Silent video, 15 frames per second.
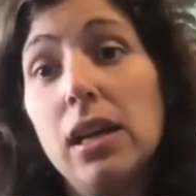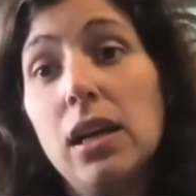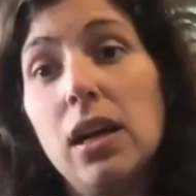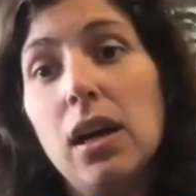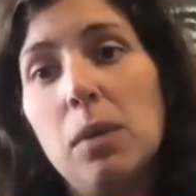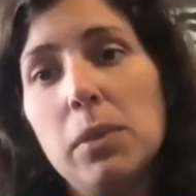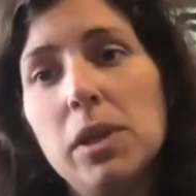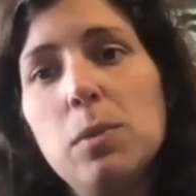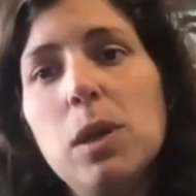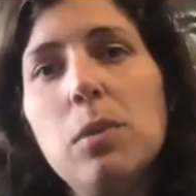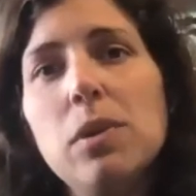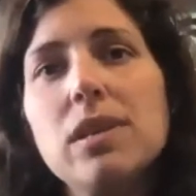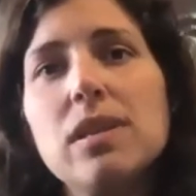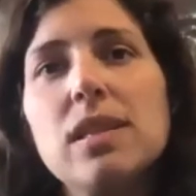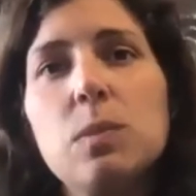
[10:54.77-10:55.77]
Um, and to be able
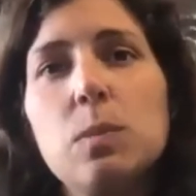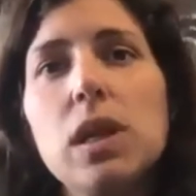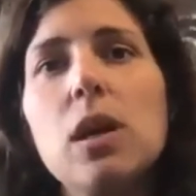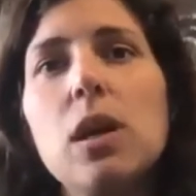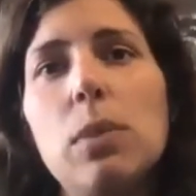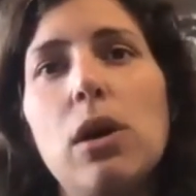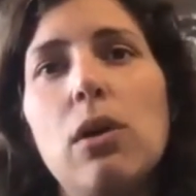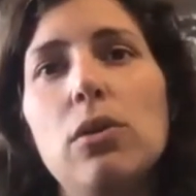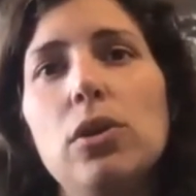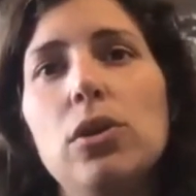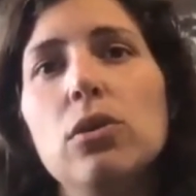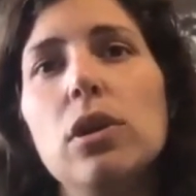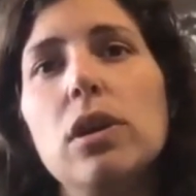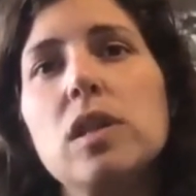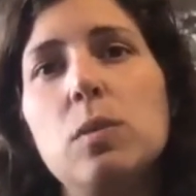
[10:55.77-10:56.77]
to speak about
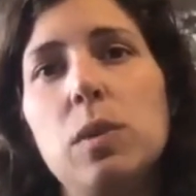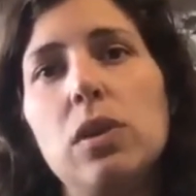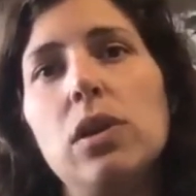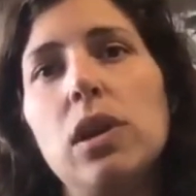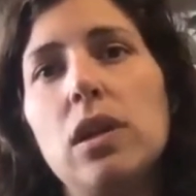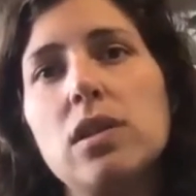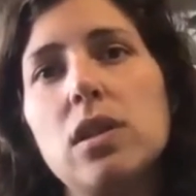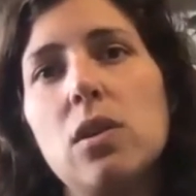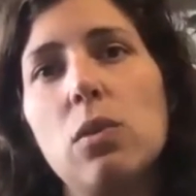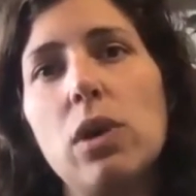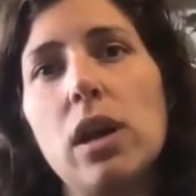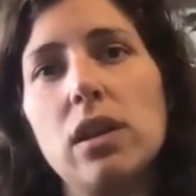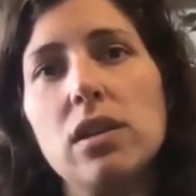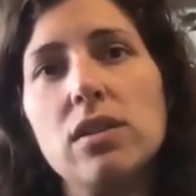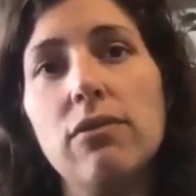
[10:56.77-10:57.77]
your experience in a way
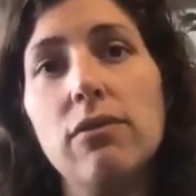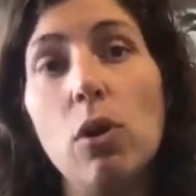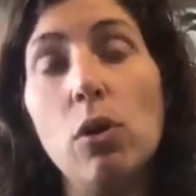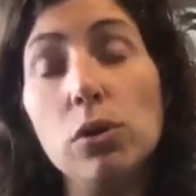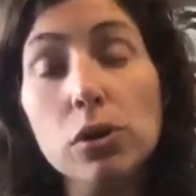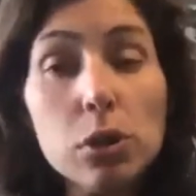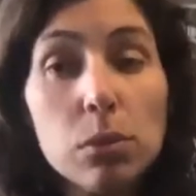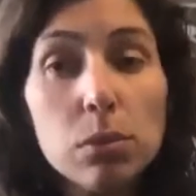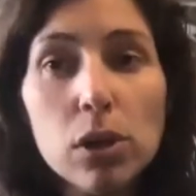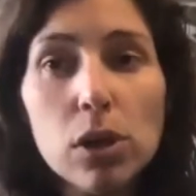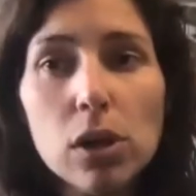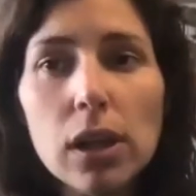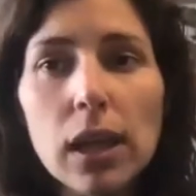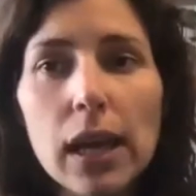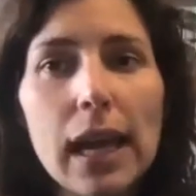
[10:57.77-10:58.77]
that's
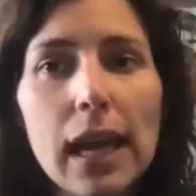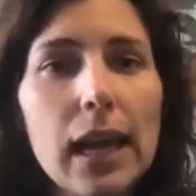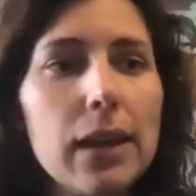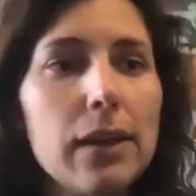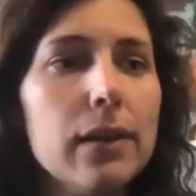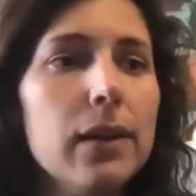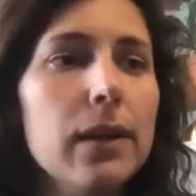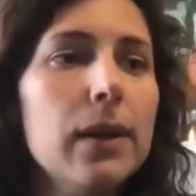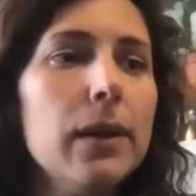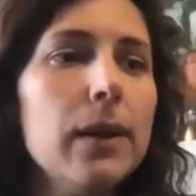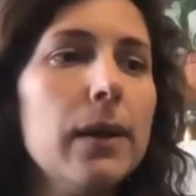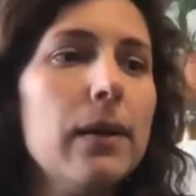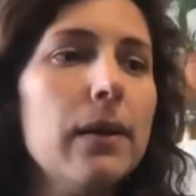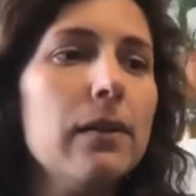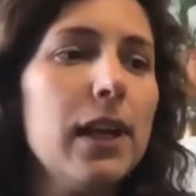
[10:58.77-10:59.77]
vulnerable and
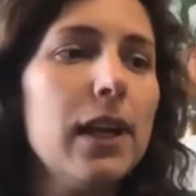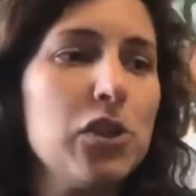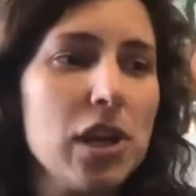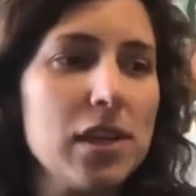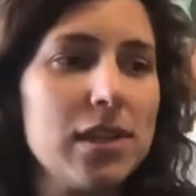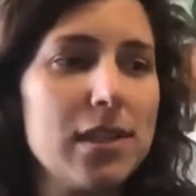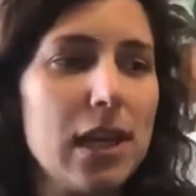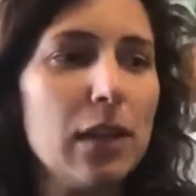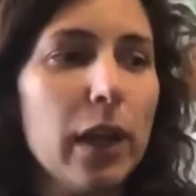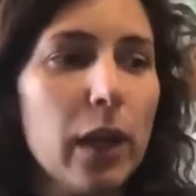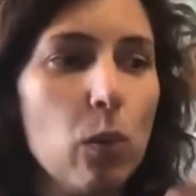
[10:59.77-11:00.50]
like Jess said, like